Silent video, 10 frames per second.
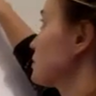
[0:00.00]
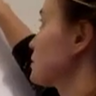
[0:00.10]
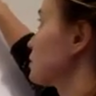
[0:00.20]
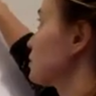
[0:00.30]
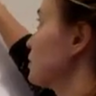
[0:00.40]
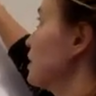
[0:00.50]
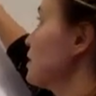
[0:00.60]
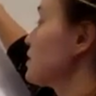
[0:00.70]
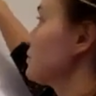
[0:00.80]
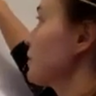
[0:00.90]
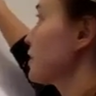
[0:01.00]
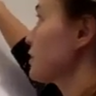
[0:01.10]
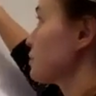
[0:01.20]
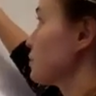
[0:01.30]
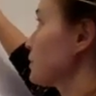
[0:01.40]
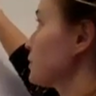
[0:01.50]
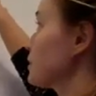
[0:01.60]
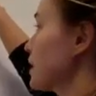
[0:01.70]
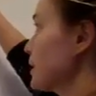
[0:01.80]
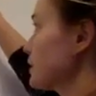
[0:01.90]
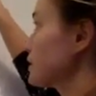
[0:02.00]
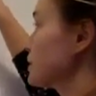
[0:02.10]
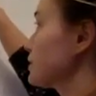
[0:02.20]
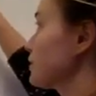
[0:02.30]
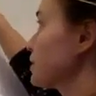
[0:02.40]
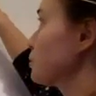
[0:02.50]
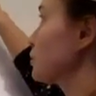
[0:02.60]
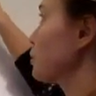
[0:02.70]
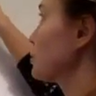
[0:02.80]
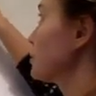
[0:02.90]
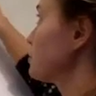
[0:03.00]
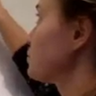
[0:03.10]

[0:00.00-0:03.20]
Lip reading: So the variable X is variable only